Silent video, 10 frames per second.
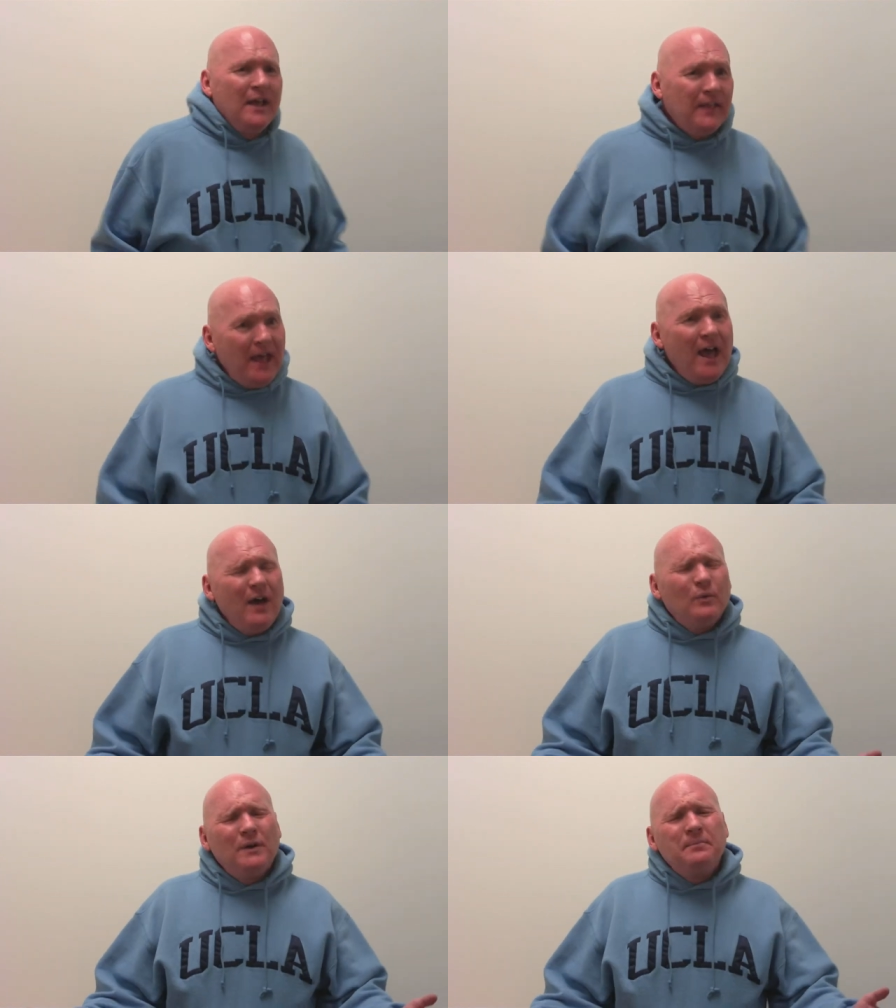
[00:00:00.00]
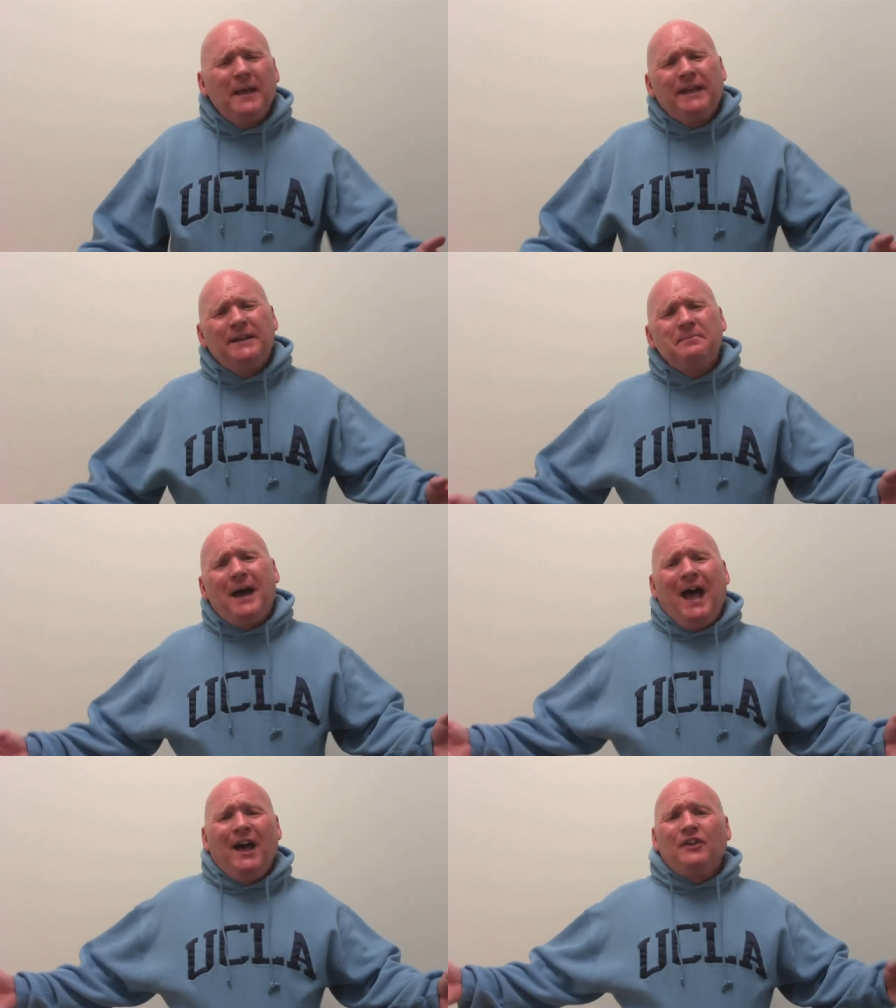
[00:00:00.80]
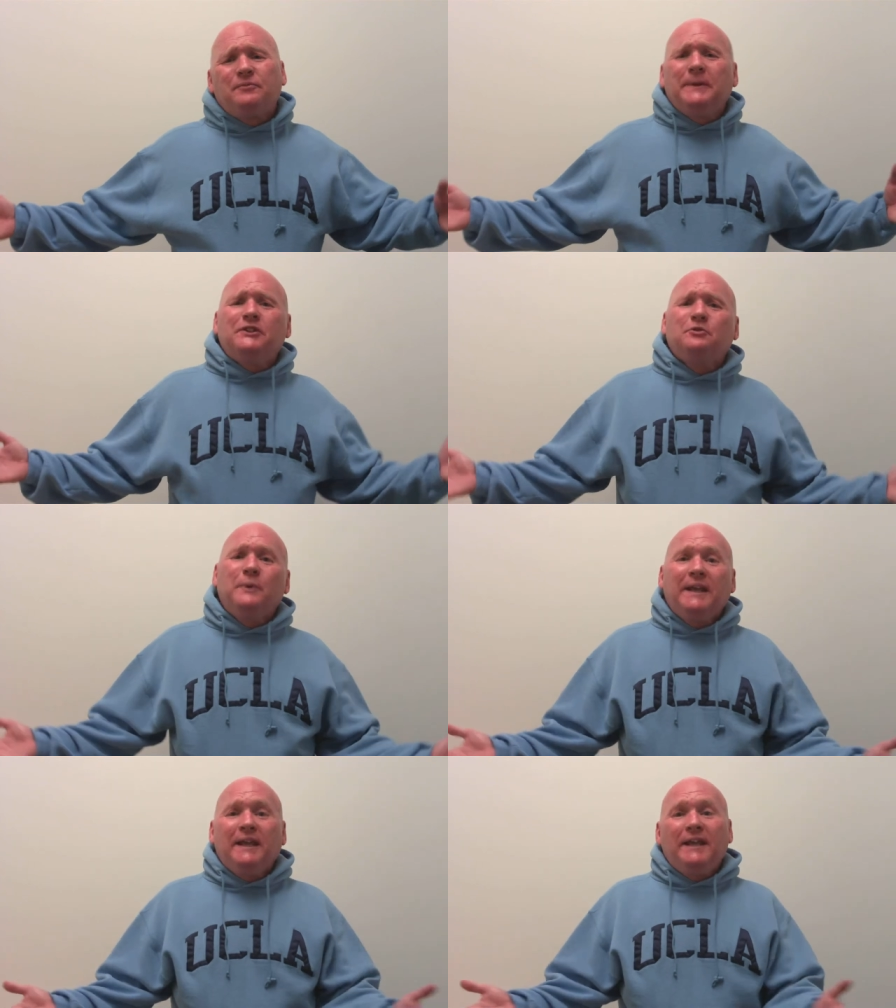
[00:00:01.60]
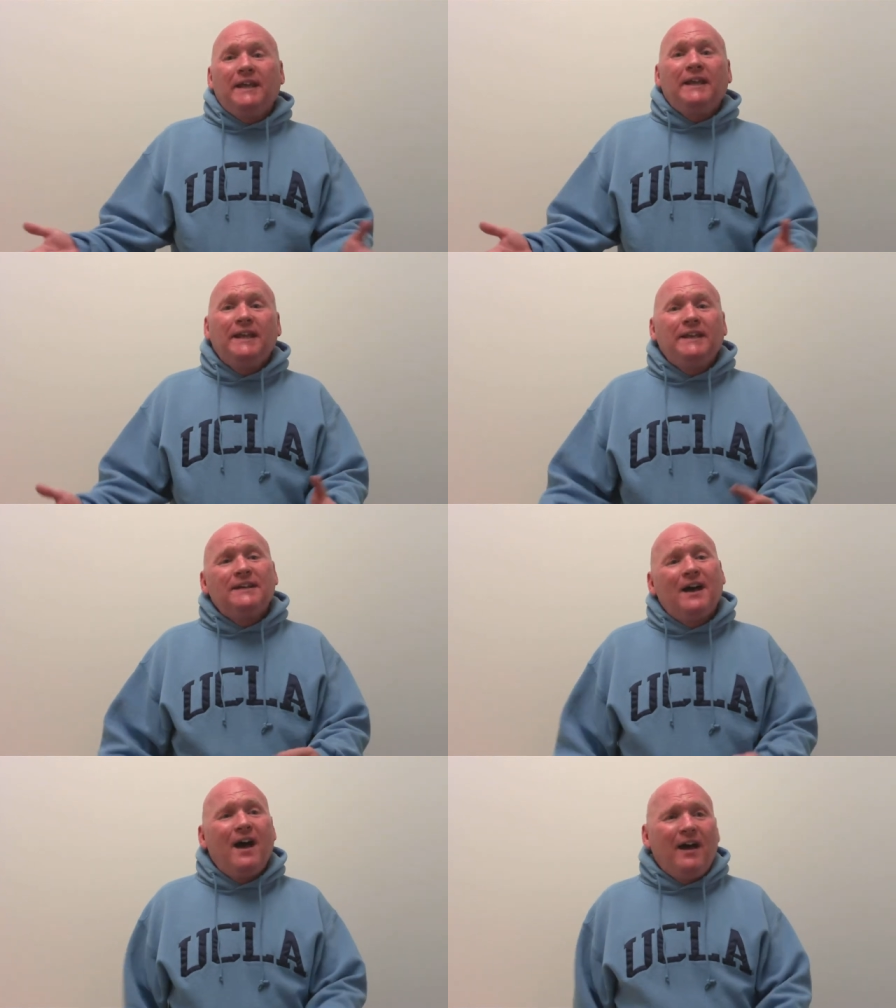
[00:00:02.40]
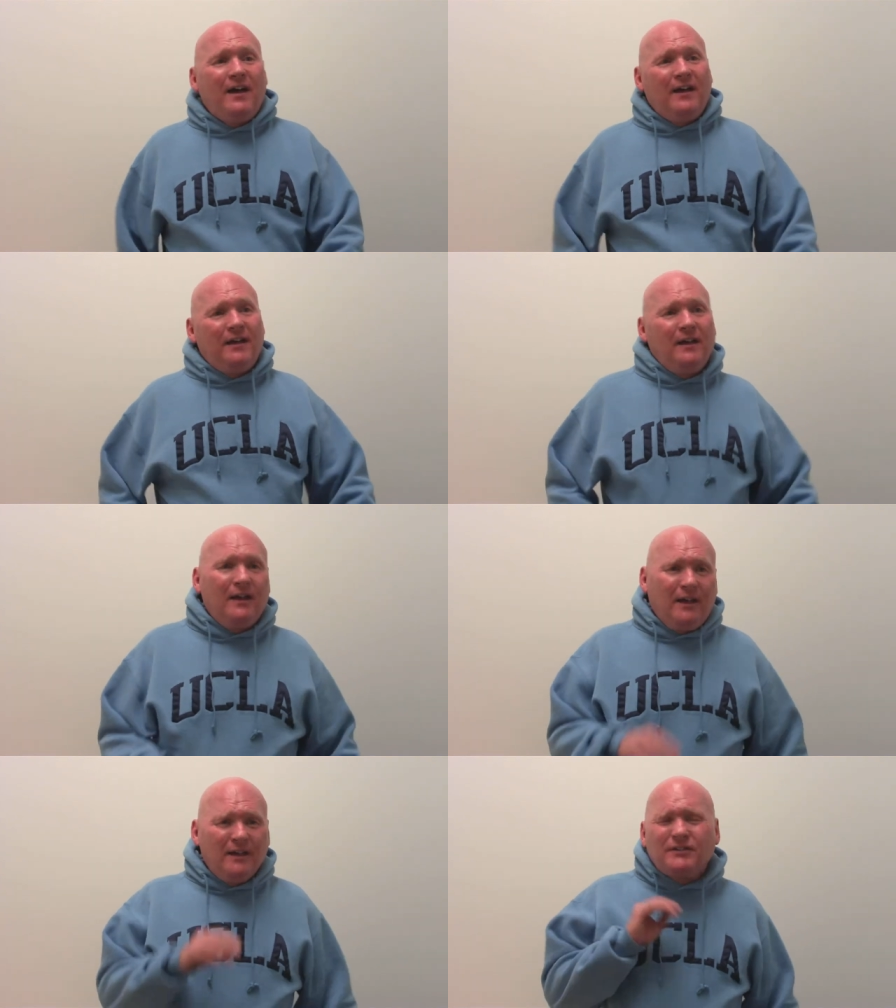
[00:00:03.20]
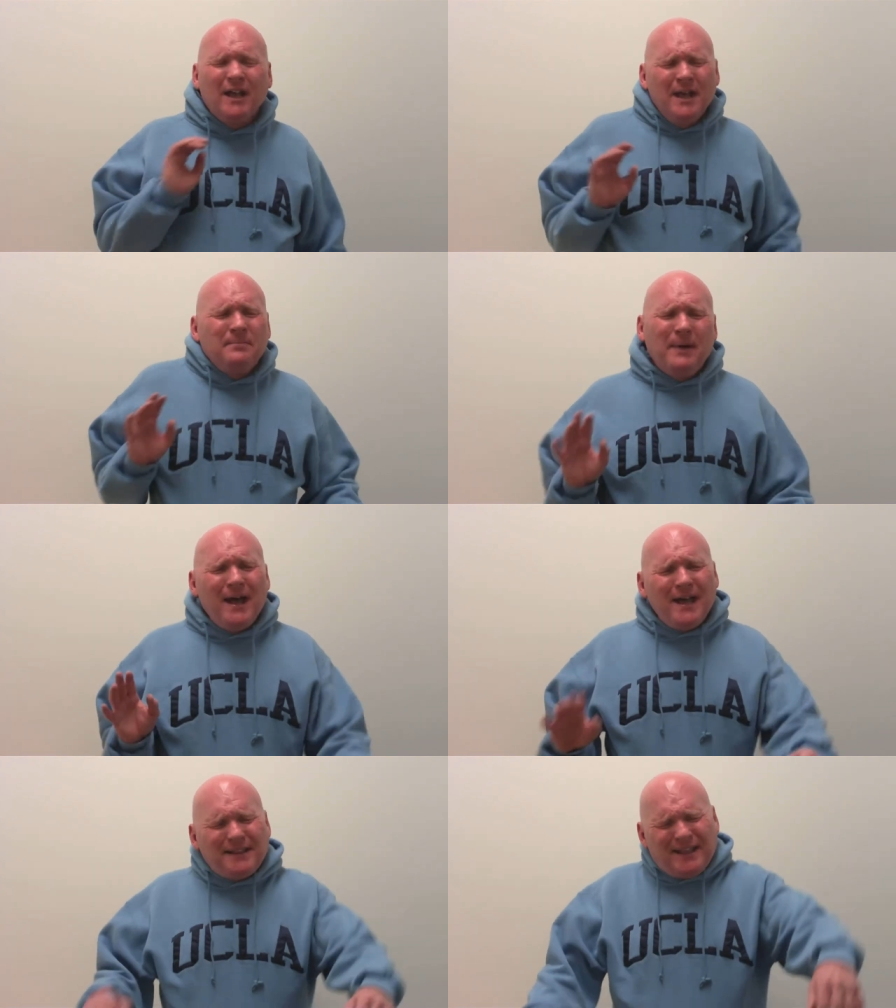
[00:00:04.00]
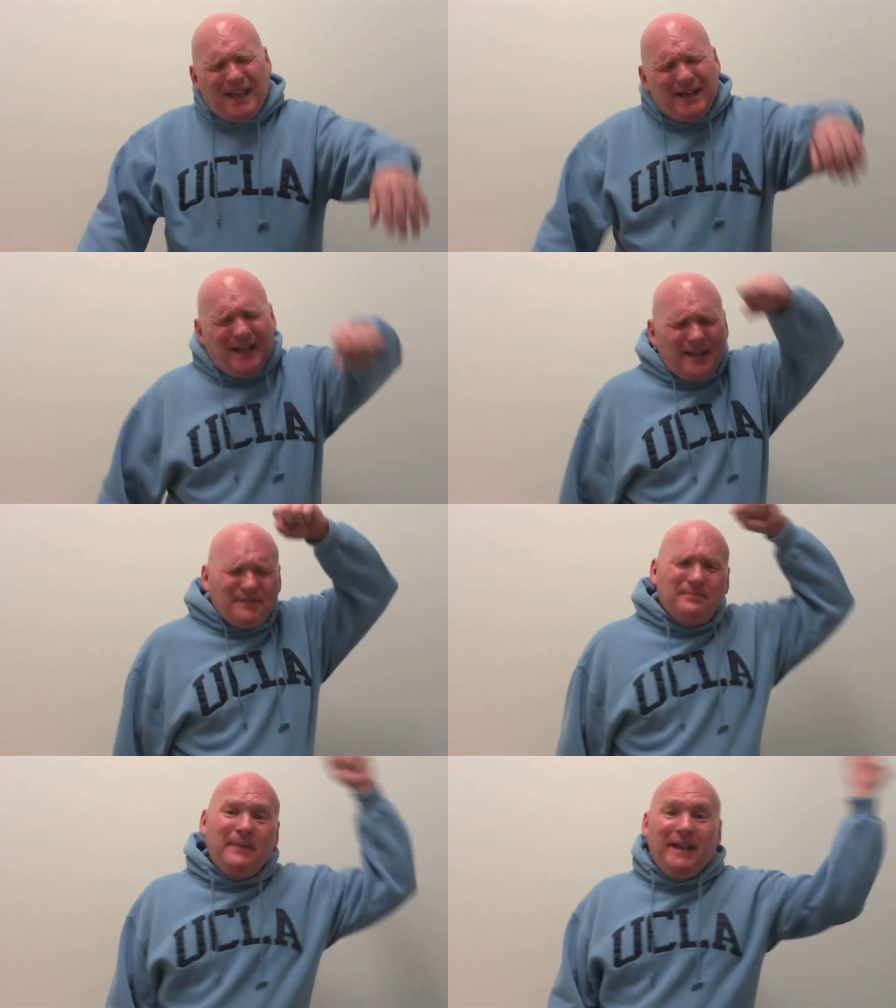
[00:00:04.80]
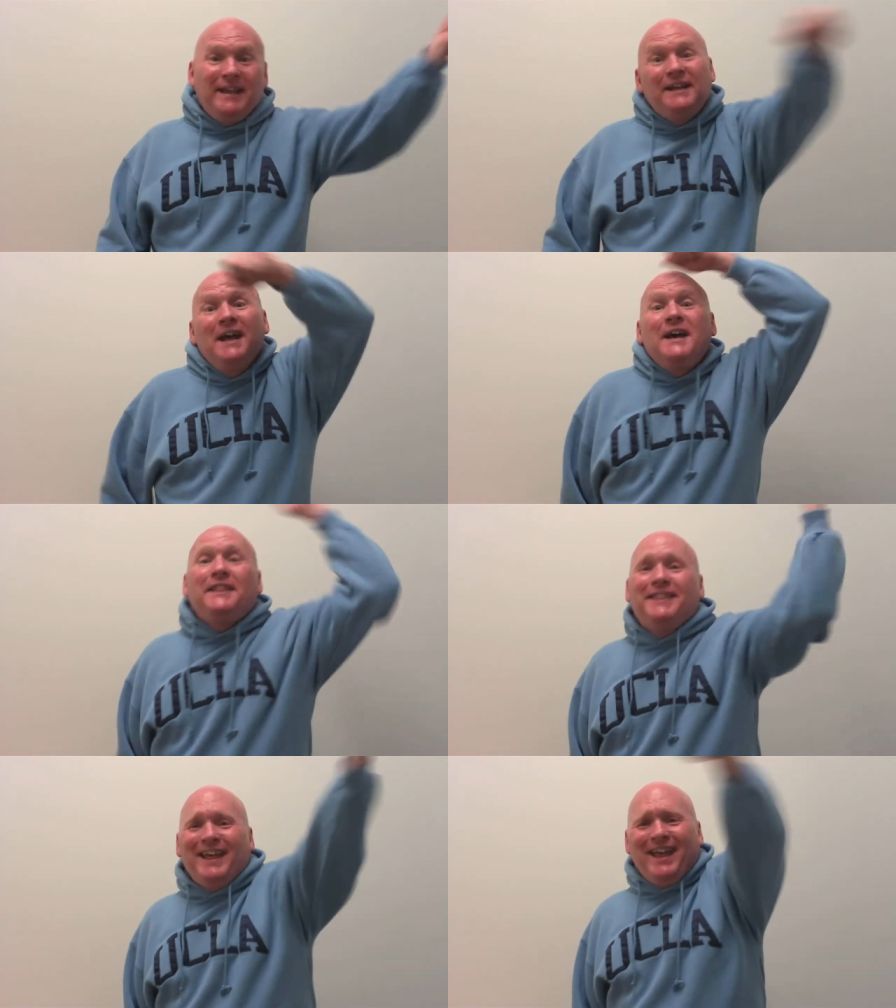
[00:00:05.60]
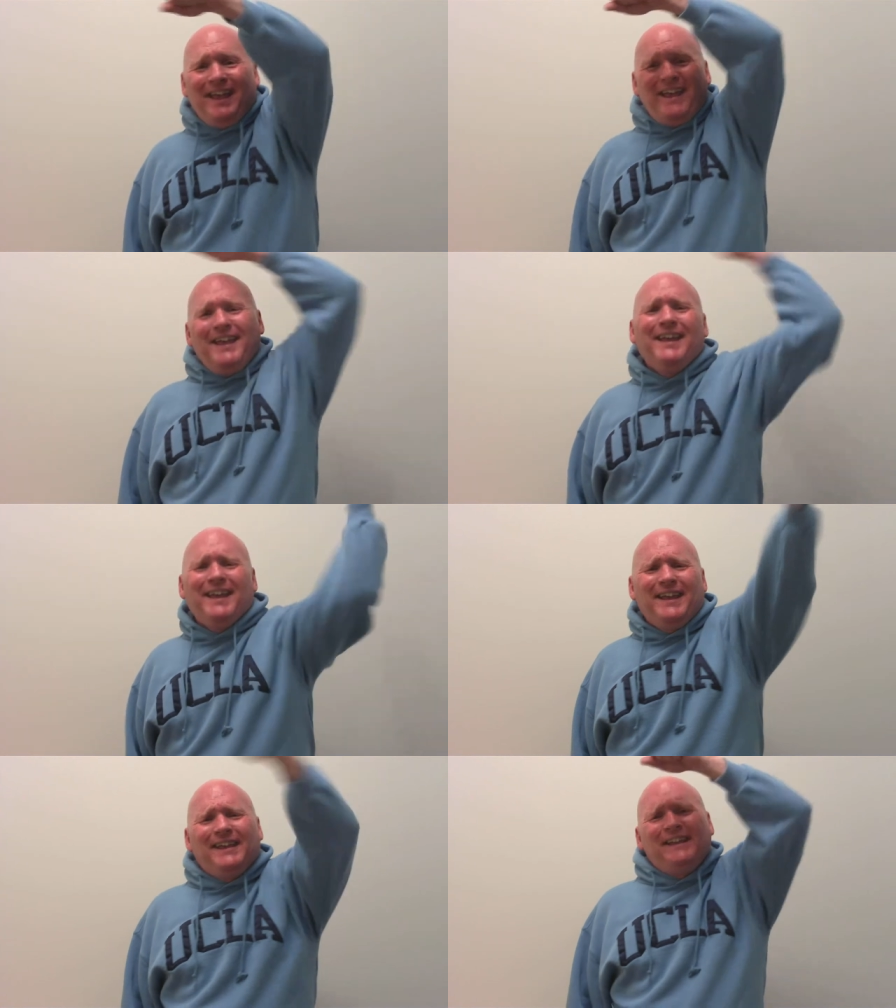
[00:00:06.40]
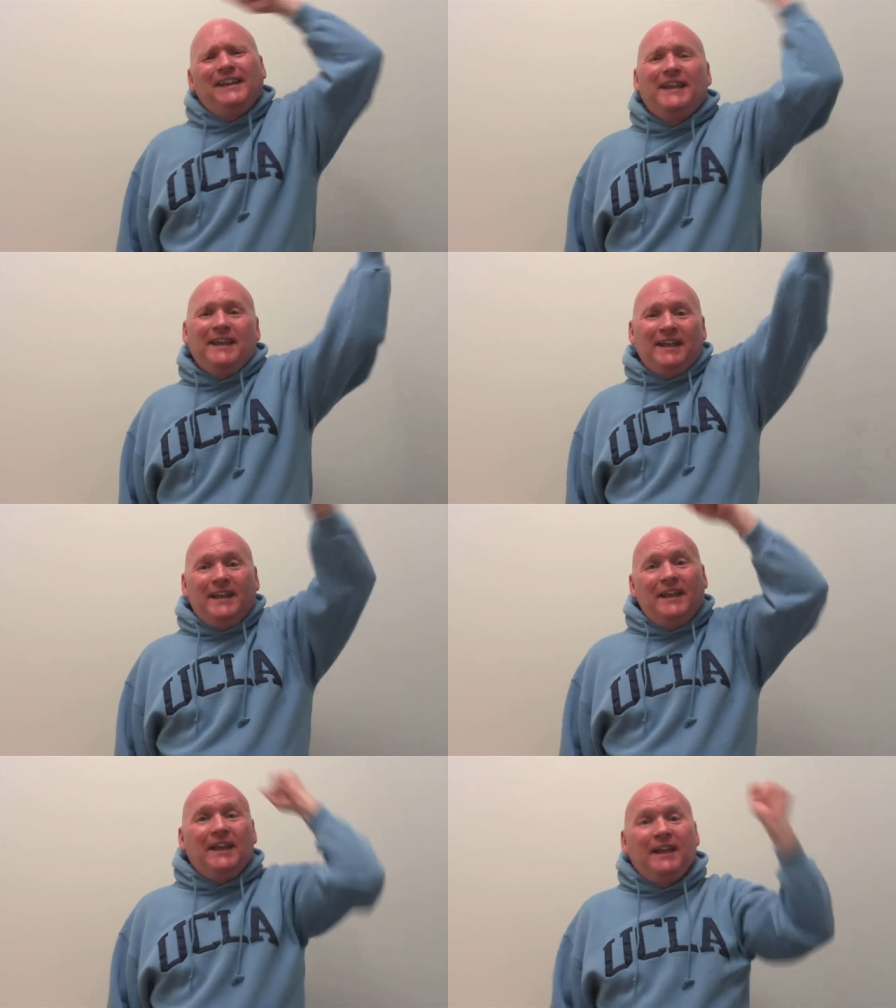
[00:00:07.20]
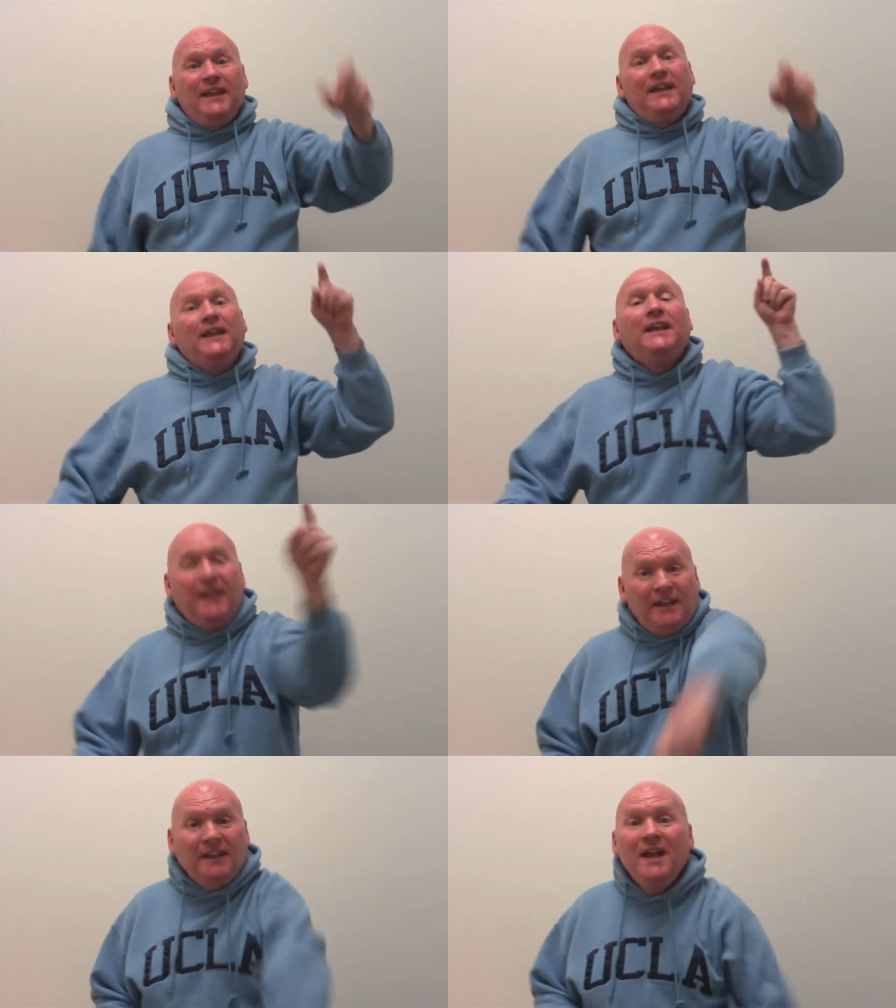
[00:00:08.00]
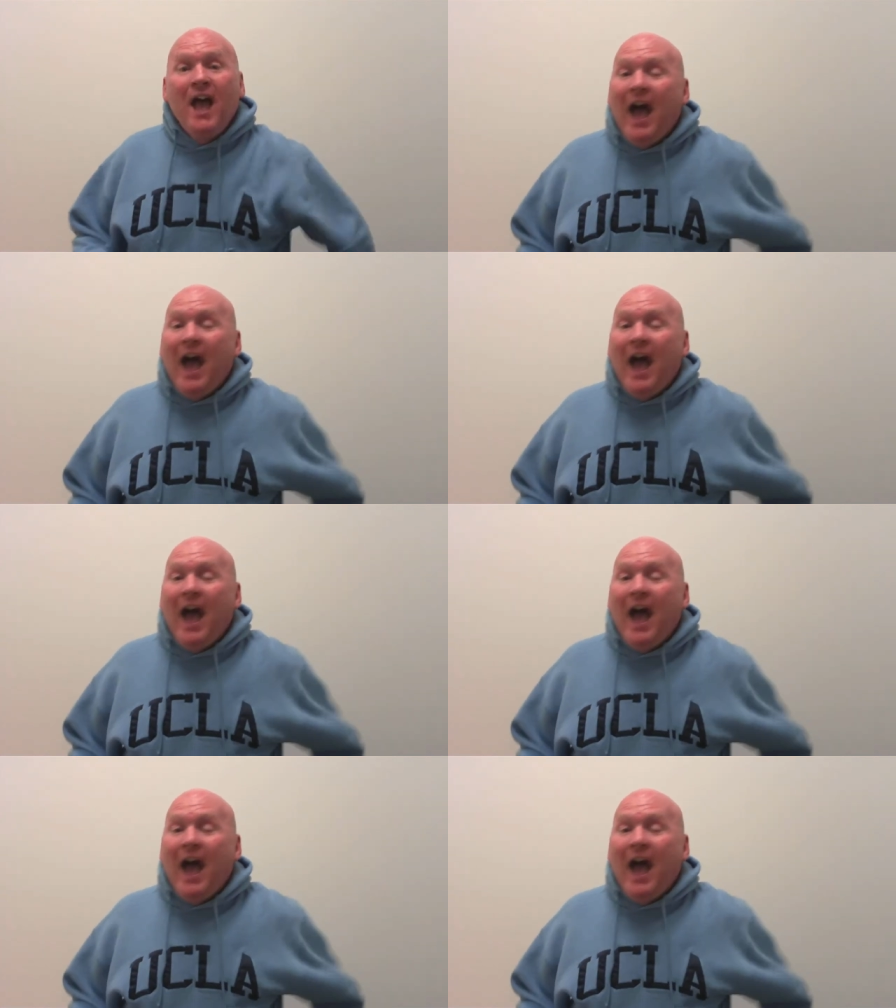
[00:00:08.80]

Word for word: There were many miles between us, but they didn't mean a thing.